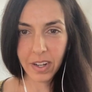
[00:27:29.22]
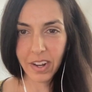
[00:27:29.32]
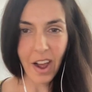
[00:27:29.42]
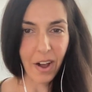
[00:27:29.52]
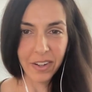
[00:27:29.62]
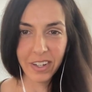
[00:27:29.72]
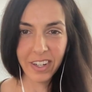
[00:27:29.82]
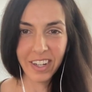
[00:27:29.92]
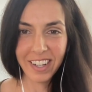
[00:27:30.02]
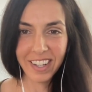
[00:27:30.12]
No,
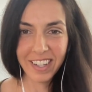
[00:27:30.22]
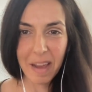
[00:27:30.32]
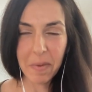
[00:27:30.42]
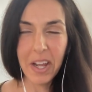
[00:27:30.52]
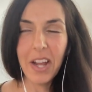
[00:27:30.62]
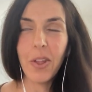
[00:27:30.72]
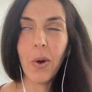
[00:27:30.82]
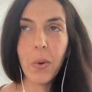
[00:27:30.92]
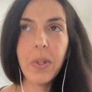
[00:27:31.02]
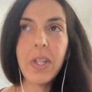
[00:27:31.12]
same. The
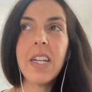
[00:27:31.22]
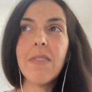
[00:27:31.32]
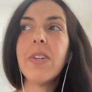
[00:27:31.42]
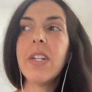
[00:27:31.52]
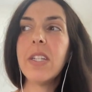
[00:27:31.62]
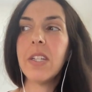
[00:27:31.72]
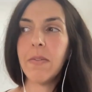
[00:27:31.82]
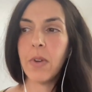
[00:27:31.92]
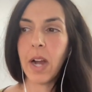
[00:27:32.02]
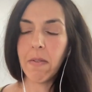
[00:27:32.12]
only difference is
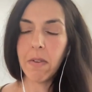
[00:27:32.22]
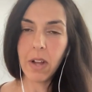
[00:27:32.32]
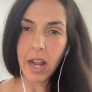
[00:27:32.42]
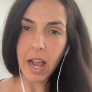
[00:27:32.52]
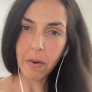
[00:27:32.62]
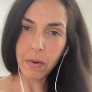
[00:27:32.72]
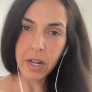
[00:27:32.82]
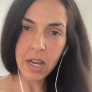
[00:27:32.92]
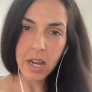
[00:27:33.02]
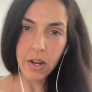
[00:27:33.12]
if you have a lot of
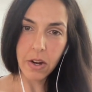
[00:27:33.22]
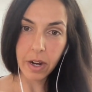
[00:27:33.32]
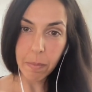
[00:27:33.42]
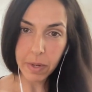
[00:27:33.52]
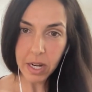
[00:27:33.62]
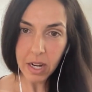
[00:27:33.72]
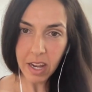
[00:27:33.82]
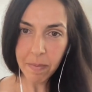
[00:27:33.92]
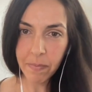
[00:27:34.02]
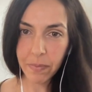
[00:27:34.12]
equity in your company
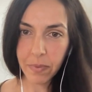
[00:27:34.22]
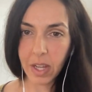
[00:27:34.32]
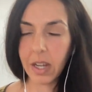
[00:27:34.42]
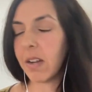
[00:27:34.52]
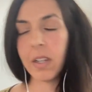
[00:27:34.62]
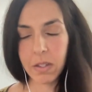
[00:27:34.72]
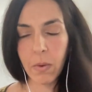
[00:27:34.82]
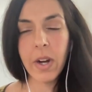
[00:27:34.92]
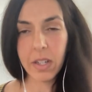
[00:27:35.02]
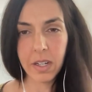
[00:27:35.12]
name. Like I'll,
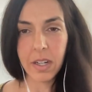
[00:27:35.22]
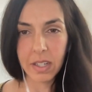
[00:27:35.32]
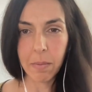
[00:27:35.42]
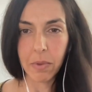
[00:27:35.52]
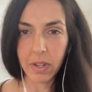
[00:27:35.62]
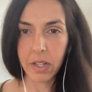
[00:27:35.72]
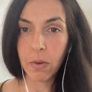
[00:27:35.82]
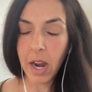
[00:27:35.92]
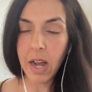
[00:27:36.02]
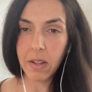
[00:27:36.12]
Square is a good example. Like
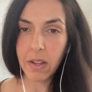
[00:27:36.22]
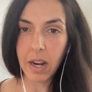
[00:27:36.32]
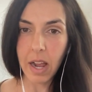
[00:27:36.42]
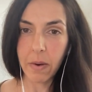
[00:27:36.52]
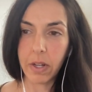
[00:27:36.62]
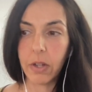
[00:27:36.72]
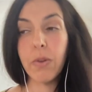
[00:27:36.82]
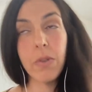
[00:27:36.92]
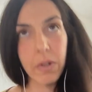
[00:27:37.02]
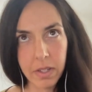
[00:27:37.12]
Square had a lot of equity.
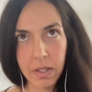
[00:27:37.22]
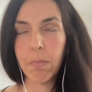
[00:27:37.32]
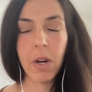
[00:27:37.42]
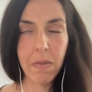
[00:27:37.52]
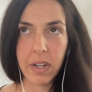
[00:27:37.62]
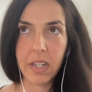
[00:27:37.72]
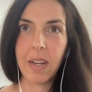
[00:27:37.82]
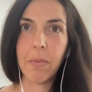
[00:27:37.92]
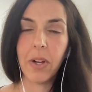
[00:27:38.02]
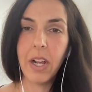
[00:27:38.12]
Google is a perfect
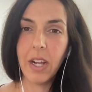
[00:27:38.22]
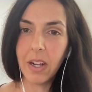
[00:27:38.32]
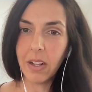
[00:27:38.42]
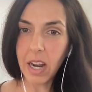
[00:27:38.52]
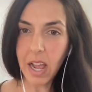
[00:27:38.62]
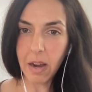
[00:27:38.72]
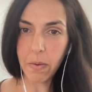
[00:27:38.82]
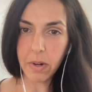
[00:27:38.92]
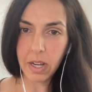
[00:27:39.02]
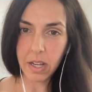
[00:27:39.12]
example. A lot of
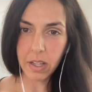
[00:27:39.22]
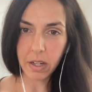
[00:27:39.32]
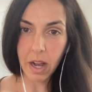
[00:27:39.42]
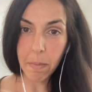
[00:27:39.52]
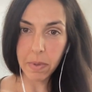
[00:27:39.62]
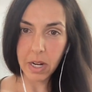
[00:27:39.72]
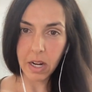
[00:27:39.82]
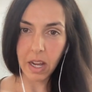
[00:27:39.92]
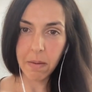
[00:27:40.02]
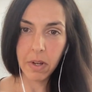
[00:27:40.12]
equity in the company
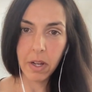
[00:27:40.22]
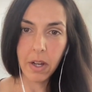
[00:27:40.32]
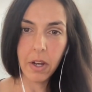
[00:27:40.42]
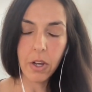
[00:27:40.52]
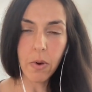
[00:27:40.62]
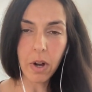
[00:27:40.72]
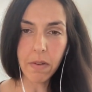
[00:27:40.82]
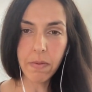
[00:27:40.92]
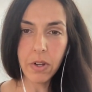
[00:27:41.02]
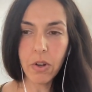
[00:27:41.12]
name. You
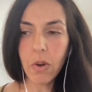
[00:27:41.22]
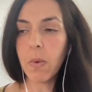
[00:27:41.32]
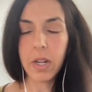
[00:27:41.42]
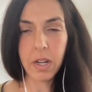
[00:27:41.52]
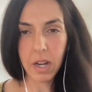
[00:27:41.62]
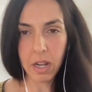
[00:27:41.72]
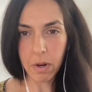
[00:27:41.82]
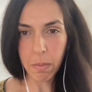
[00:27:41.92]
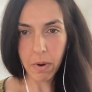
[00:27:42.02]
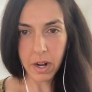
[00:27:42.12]
often don't want to name
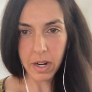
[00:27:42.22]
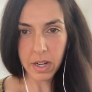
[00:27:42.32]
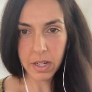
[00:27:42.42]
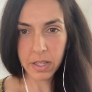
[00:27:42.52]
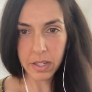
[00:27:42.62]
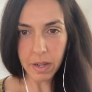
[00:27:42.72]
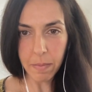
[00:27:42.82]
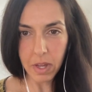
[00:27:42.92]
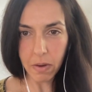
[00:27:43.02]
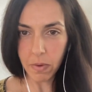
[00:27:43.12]
your products
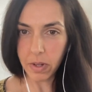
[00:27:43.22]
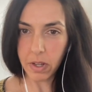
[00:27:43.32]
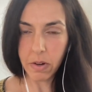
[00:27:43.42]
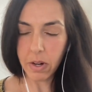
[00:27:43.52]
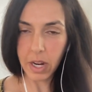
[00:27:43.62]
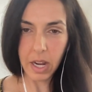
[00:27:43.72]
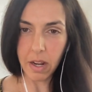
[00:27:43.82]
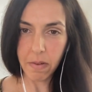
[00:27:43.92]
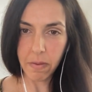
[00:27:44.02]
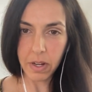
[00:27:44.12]
something really
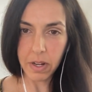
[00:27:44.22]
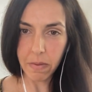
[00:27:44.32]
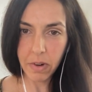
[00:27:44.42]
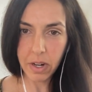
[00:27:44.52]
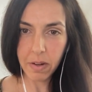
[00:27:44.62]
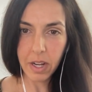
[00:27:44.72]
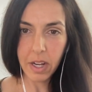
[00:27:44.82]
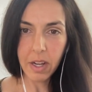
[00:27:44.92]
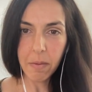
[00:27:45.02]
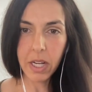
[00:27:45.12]
creative and different
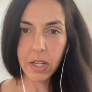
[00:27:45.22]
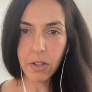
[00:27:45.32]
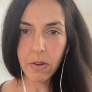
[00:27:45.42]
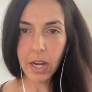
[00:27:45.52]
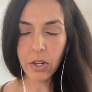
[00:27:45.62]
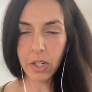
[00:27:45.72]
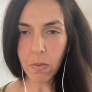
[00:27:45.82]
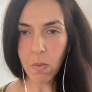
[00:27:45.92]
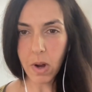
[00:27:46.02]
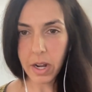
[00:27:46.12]
because you actually
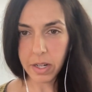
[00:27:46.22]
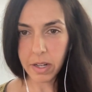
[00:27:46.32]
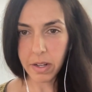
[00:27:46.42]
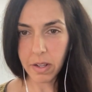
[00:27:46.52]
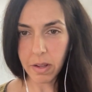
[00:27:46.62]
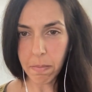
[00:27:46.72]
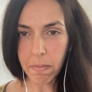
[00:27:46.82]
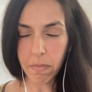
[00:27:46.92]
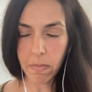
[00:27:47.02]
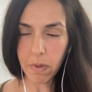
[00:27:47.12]
want
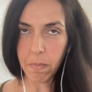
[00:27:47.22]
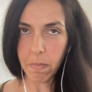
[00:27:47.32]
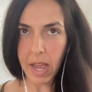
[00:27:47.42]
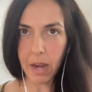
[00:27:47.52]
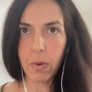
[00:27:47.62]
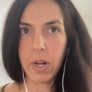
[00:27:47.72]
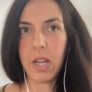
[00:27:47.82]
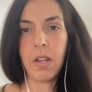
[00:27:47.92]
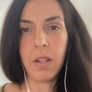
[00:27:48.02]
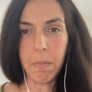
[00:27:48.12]
the the
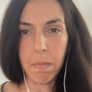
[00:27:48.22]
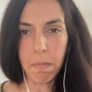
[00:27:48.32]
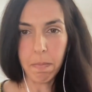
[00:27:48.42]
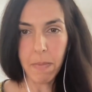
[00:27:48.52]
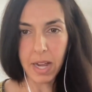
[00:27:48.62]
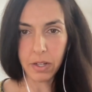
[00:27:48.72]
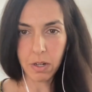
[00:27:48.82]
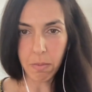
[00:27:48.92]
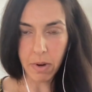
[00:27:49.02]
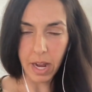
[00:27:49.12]
equity in the
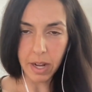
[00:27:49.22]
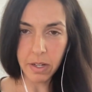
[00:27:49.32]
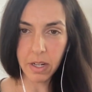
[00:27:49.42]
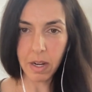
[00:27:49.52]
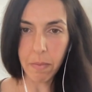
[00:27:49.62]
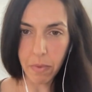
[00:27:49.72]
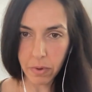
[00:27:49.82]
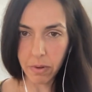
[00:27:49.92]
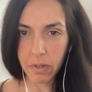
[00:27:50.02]
master brand to come through.